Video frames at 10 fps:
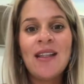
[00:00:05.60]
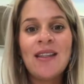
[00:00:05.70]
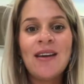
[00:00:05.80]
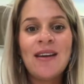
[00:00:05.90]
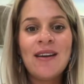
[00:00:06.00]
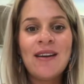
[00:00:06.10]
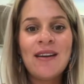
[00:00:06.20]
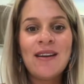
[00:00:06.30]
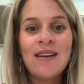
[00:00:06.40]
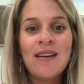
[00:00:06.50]

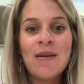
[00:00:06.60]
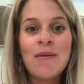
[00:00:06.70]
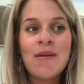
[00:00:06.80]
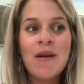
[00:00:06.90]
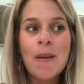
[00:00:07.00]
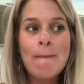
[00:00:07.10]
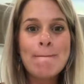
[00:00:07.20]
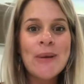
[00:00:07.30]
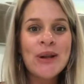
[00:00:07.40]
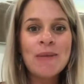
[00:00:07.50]
The
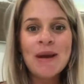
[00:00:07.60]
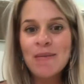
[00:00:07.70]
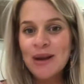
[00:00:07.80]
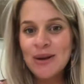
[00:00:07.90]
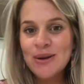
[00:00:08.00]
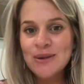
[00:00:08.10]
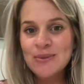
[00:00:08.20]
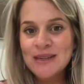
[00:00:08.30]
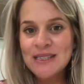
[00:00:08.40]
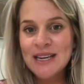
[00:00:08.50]
Burly Bambinos
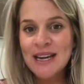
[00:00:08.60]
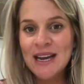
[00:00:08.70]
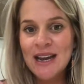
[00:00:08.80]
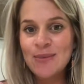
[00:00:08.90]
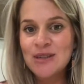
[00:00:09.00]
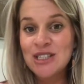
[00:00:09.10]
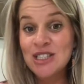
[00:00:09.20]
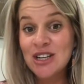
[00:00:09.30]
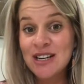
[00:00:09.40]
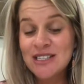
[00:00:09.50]
onesie was
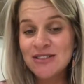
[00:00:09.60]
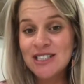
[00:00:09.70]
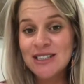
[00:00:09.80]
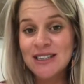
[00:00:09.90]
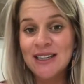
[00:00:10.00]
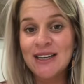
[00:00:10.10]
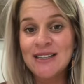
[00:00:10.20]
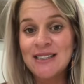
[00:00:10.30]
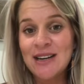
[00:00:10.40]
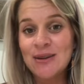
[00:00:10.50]
designed originally
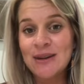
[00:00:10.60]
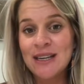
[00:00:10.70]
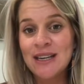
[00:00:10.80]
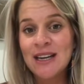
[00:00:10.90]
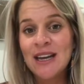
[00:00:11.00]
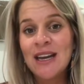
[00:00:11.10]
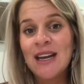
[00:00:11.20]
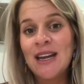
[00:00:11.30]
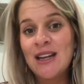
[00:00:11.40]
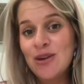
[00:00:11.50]
in Darwin
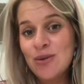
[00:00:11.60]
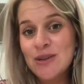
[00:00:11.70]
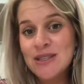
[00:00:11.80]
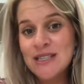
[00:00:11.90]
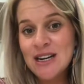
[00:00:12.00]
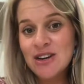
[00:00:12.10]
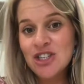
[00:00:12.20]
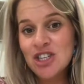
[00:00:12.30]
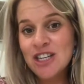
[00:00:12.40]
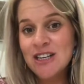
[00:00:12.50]
in the Northern
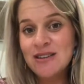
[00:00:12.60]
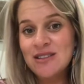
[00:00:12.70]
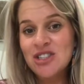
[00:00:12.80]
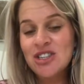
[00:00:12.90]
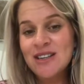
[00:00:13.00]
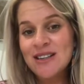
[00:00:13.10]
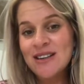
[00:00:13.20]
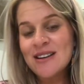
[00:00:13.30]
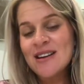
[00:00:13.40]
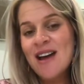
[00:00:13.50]
Territory in
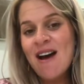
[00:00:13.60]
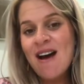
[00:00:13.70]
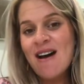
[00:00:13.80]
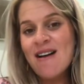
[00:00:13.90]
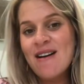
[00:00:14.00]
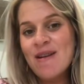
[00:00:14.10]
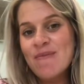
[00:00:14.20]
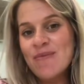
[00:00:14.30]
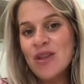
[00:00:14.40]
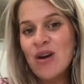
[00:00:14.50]
Australia.
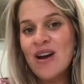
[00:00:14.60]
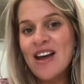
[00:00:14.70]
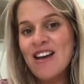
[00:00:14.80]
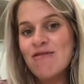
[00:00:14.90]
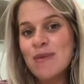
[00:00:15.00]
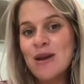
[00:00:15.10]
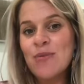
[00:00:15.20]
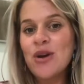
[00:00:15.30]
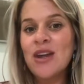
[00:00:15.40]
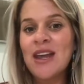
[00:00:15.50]
I have been
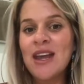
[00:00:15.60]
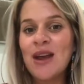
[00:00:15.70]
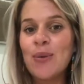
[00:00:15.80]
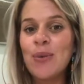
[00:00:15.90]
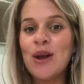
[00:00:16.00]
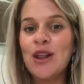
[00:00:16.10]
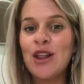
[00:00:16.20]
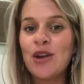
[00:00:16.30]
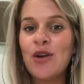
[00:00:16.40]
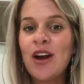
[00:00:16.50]
working with
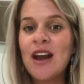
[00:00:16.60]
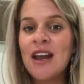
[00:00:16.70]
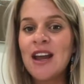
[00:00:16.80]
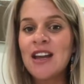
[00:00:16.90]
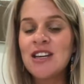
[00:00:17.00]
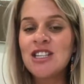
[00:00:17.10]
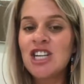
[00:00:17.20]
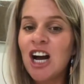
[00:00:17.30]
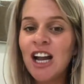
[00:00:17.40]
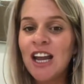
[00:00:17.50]
Craig and
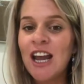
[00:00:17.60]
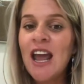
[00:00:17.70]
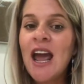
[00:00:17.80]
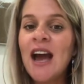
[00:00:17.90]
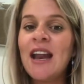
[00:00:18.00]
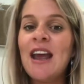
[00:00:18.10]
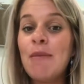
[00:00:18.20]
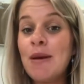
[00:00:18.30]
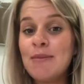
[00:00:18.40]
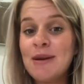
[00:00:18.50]
Charlie at
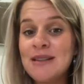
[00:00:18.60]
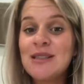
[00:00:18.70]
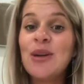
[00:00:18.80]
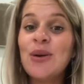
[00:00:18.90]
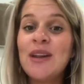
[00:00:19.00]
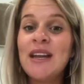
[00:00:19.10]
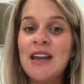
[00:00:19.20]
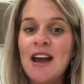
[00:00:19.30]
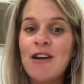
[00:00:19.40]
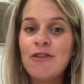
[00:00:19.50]
MMS Clothing
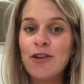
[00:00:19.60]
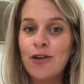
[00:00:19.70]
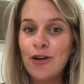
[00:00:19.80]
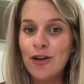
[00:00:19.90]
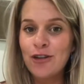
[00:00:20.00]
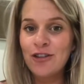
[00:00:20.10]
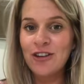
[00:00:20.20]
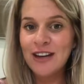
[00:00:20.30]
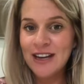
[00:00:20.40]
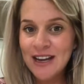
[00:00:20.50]
now for
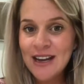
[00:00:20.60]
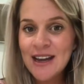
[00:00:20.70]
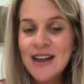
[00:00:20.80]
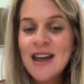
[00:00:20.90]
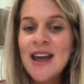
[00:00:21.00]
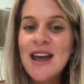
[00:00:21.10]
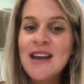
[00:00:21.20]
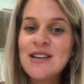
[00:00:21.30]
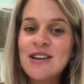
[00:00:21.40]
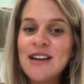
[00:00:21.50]
over a year,
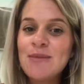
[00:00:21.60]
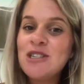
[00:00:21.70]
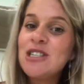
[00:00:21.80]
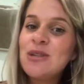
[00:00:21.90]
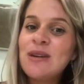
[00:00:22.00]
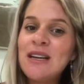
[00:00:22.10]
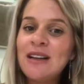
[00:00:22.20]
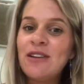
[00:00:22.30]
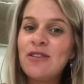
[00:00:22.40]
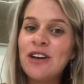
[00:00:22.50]
and I am just doing a
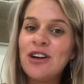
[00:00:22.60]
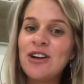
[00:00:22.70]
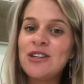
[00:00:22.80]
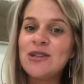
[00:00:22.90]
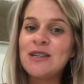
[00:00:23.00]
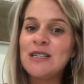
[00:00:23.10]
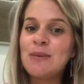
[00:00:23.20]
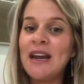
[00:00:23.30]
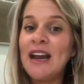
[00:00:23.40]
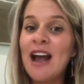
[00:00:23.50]
little video to
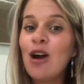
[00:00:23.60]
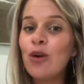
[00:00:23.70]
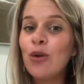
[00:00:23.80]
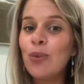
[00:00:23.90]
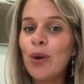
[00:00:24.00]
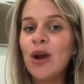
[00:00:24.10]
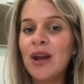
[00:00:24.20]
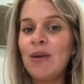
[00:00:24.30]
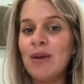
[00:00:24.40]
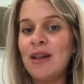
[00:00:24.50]
explain how good
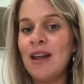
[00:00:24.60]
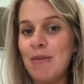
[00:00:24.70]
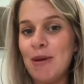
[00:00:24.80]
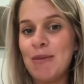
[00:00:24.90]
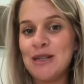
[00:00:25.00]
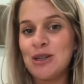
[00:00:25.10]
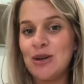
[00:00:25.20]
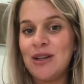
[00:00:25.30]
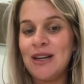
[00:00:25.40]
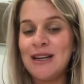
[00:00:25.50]
working with MMS
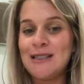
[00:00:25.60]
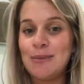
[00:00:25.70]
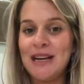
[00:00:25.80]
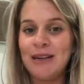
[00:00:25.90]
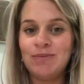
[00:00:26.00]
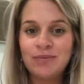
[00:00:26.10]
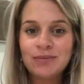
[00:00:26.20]
Clothing has been.